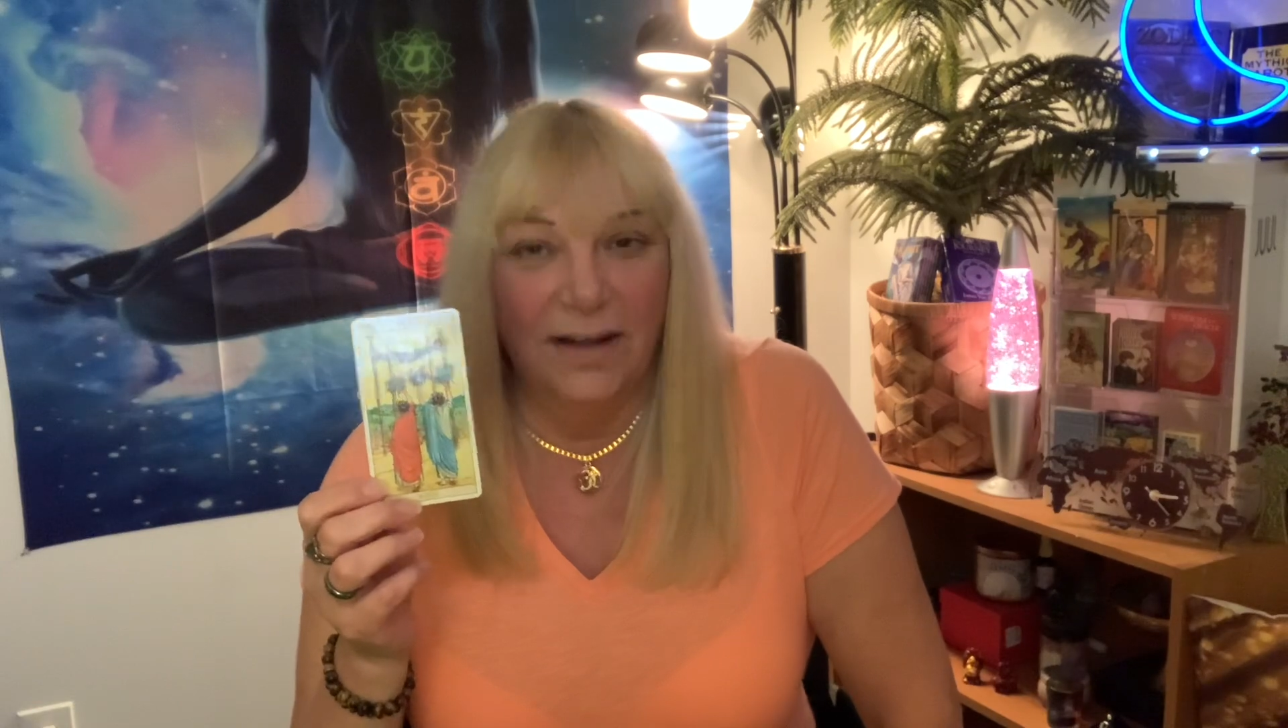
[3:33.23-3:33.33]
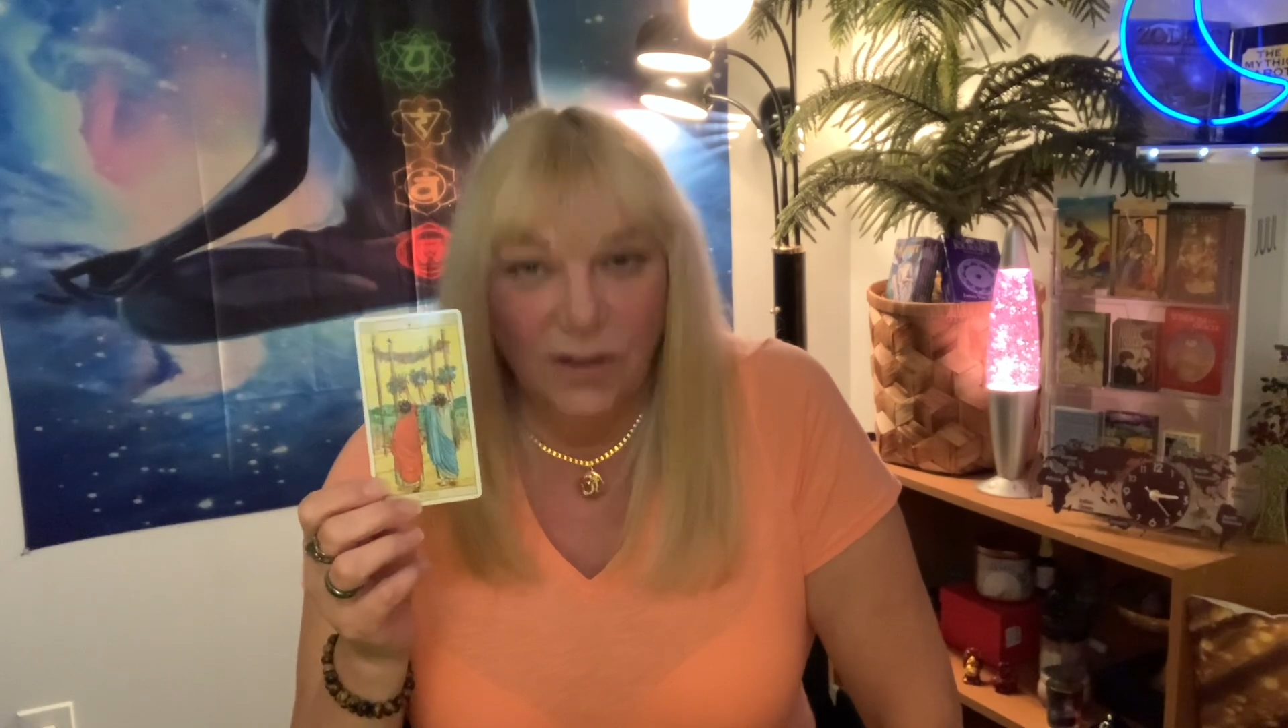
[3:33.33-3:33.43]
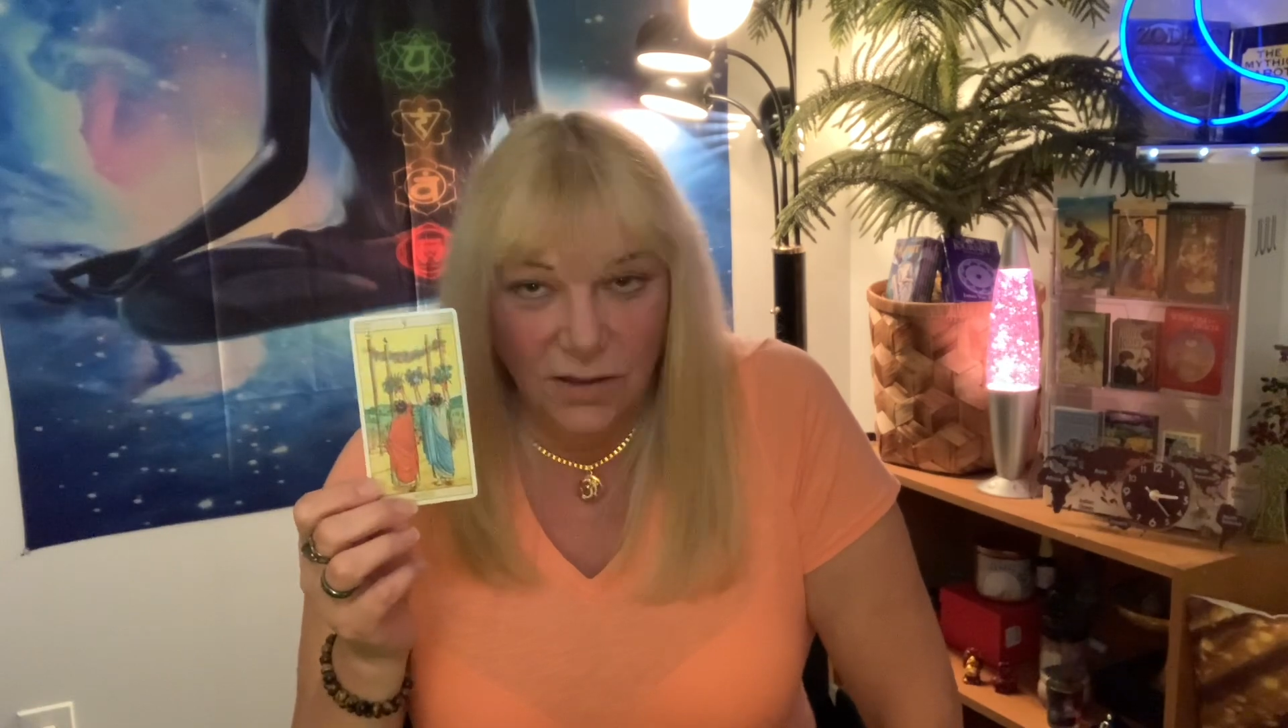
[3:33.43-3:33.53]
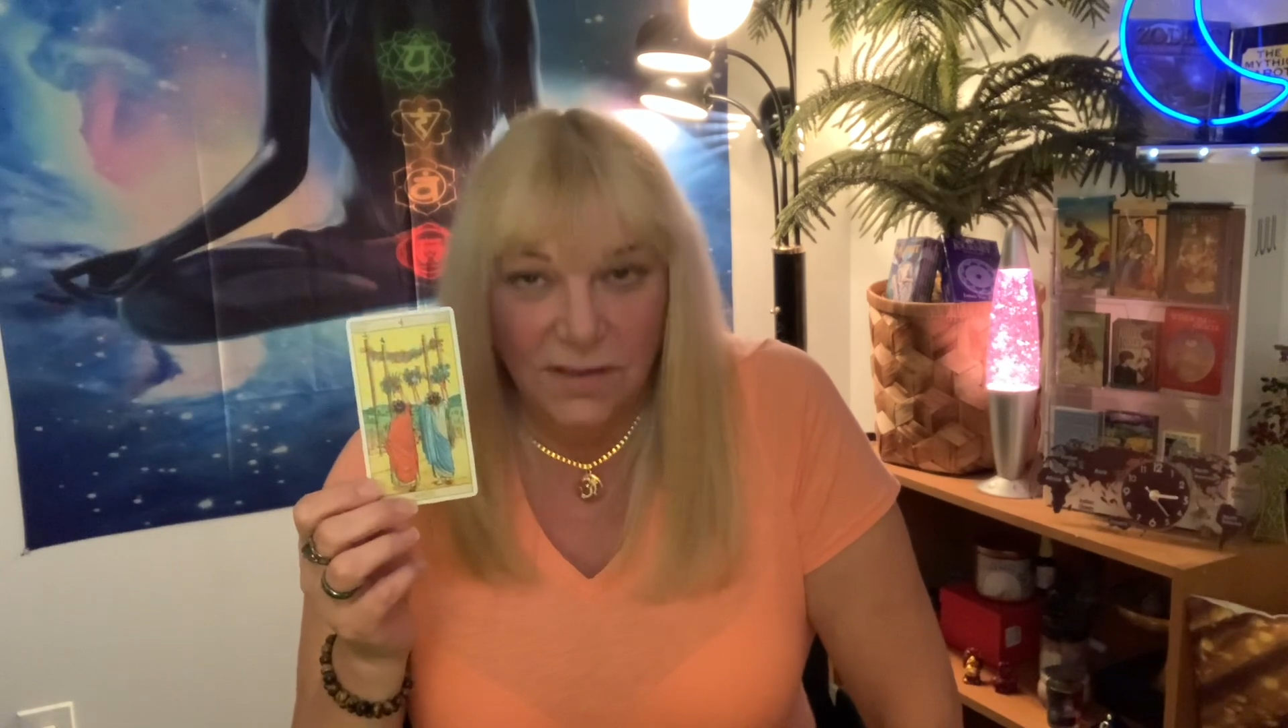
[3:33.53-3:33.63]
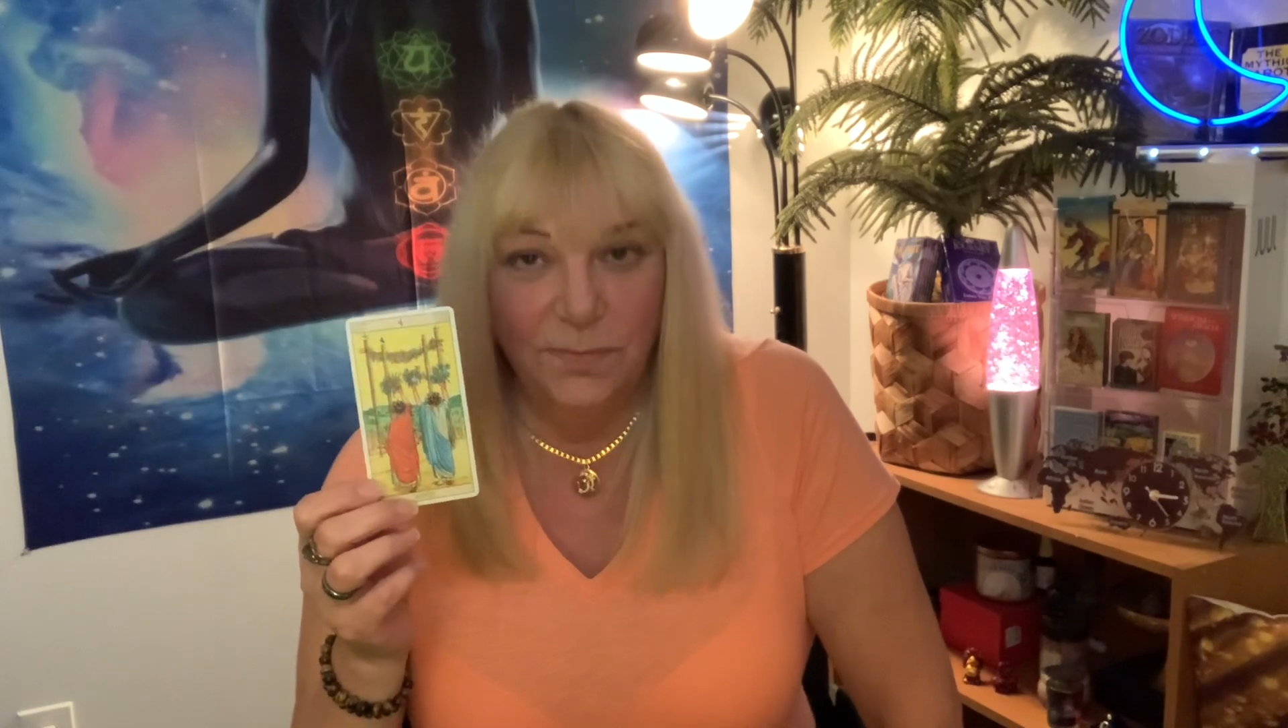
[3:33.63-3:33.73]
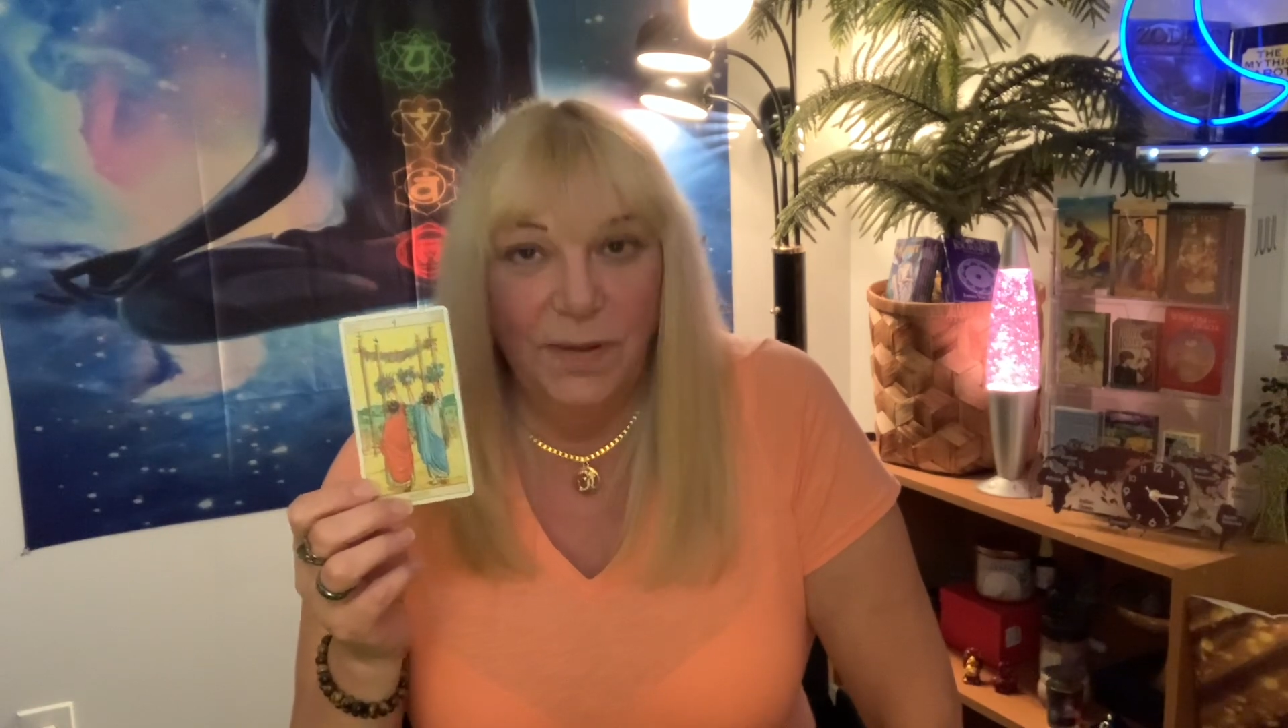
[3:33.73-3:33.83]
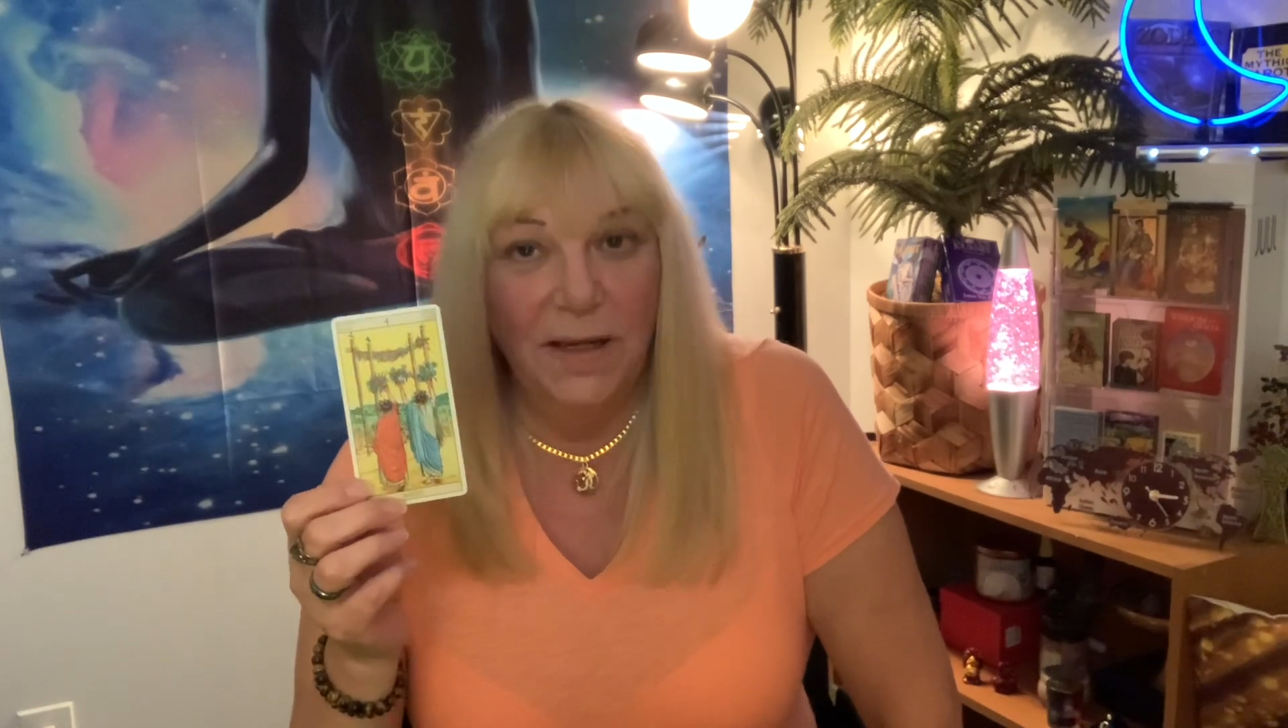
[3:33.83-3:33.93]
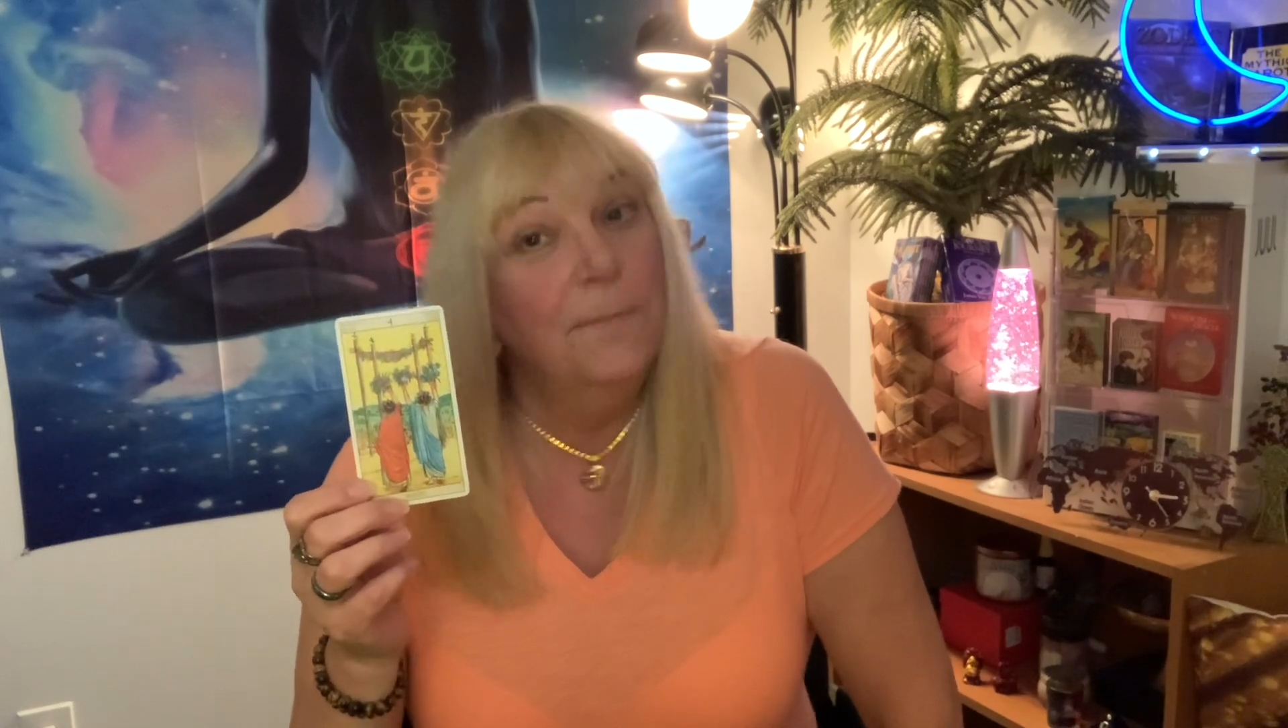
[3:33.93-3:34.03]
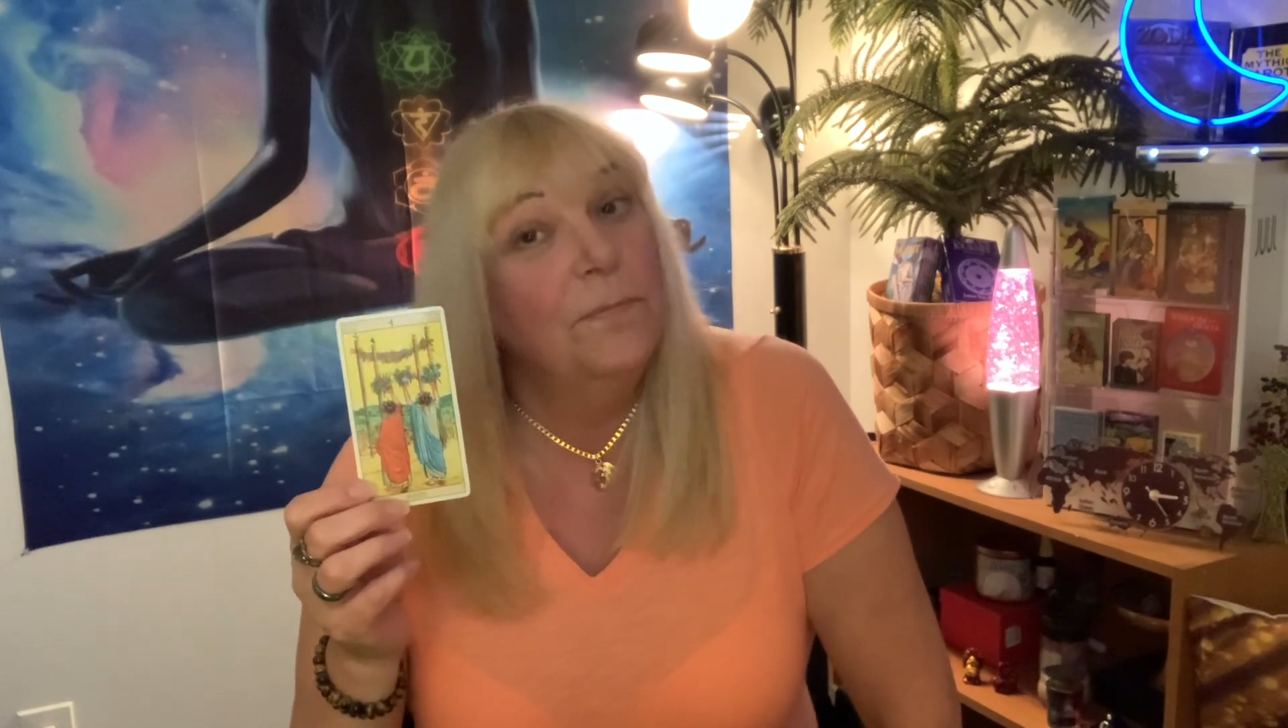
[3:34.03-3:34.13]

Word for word: Or it could just be